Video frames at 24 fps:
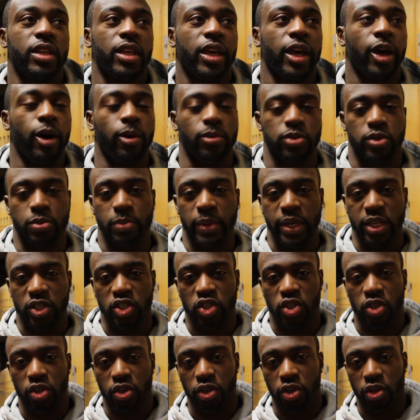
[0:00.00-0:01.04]
helps me
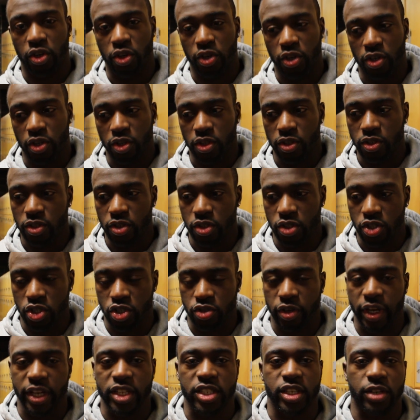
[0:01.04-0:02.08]
to
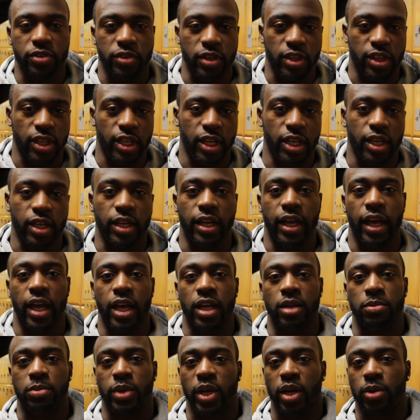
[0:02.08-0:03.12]
stretch everything
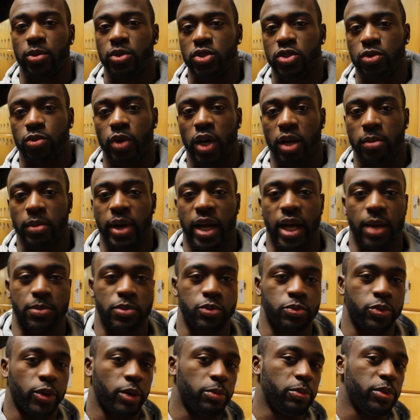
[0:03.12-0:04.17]
and be able to work my abs
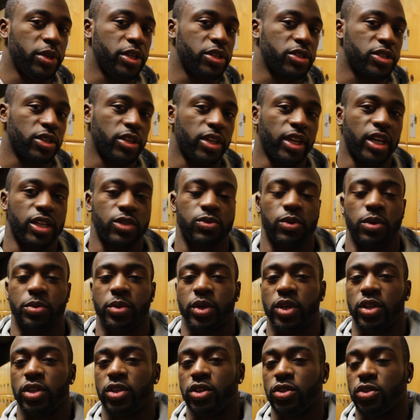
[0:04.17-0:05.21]
properly. So that's what
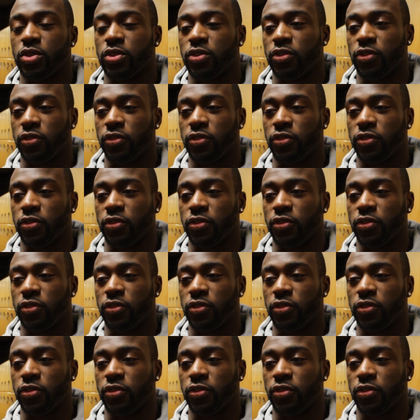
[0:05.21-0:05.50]
we're gonna do